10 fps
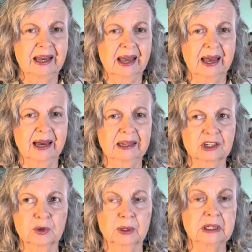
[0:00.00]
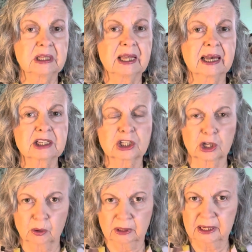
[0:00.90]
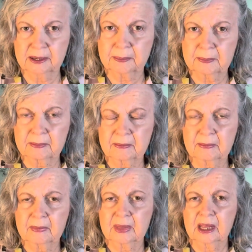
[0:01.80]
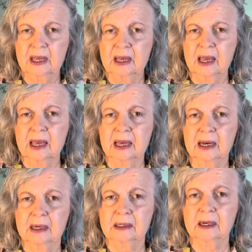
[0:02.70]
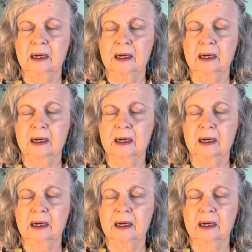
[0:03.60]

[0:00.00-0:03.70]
And so I did that slowly. And